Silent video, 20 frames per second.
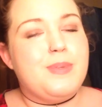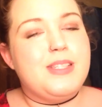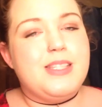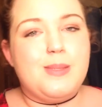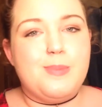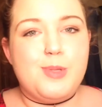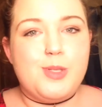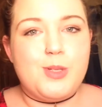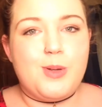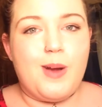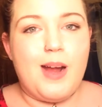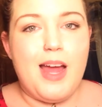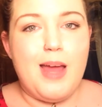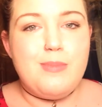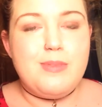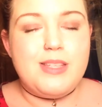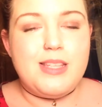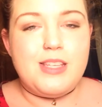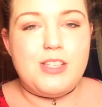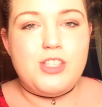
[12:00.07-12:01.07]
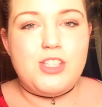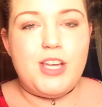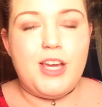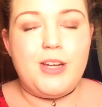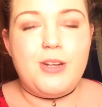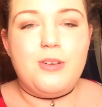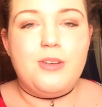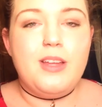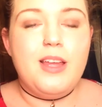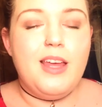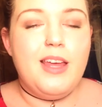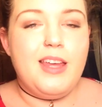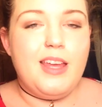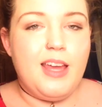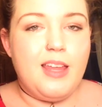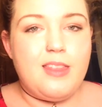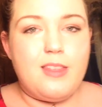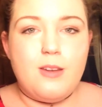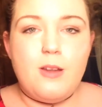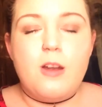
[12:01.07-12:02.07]
and subscribe to this channel.
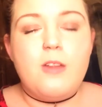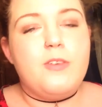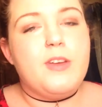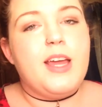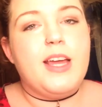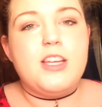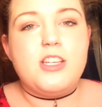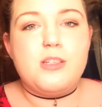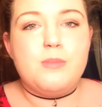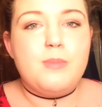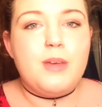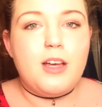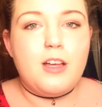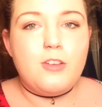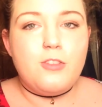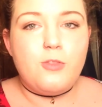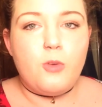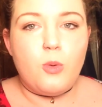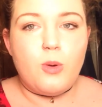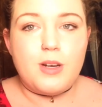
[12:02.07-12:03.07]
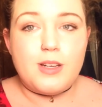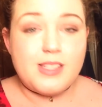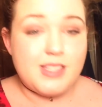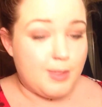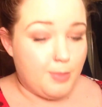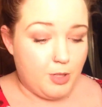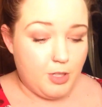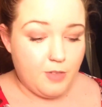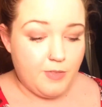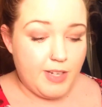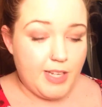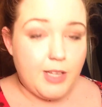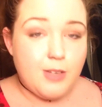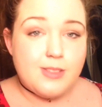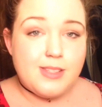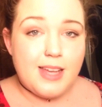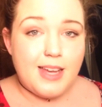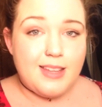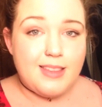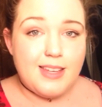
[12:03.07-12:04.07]
Hit the notification bell for similar
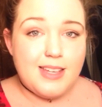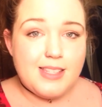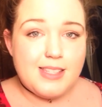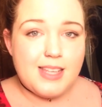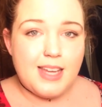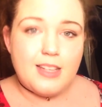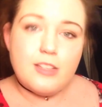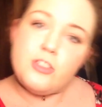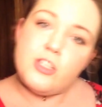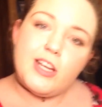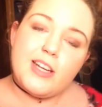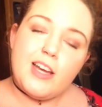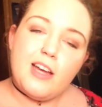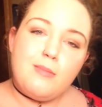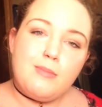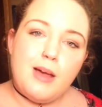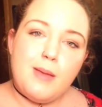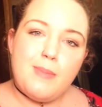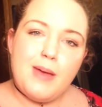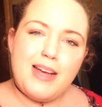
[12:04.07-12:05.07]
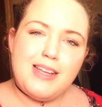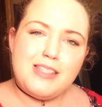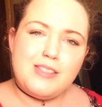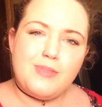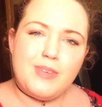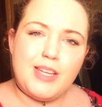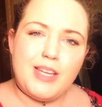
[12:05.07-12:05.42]
videos like this and check out my past